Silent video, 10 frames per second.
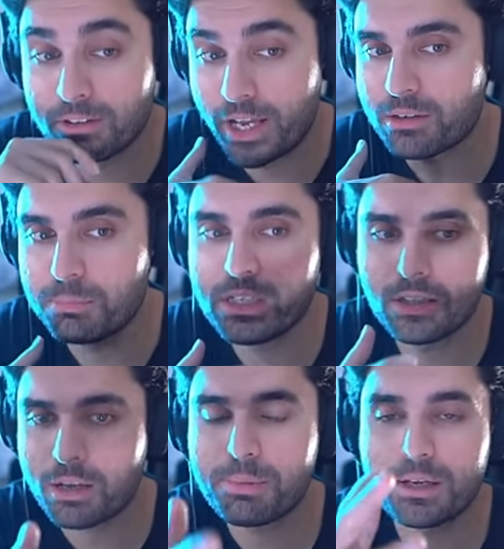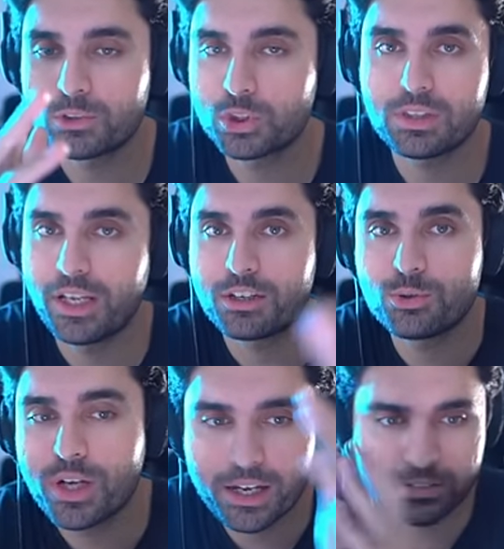Like me, like Blame Truth,
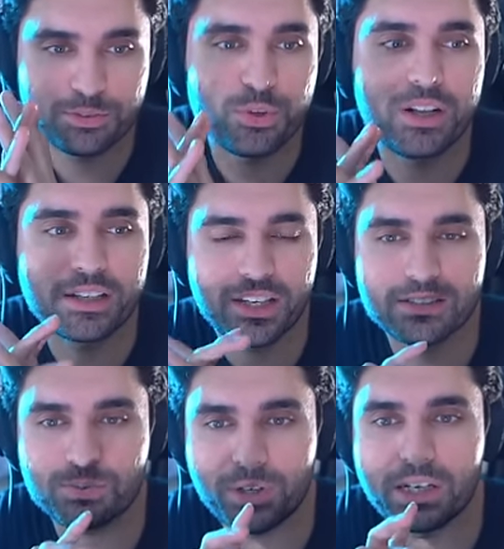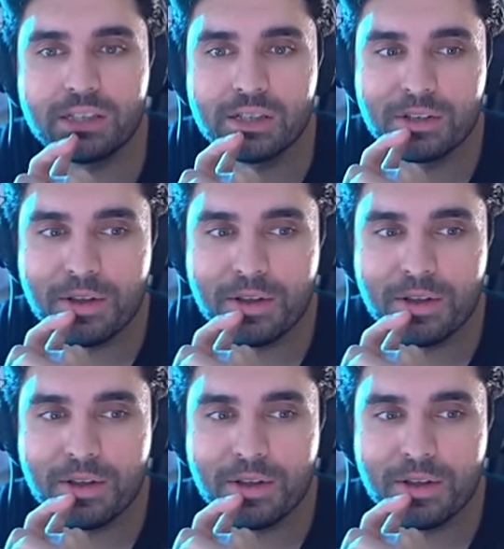like you guys as well, I guess, right?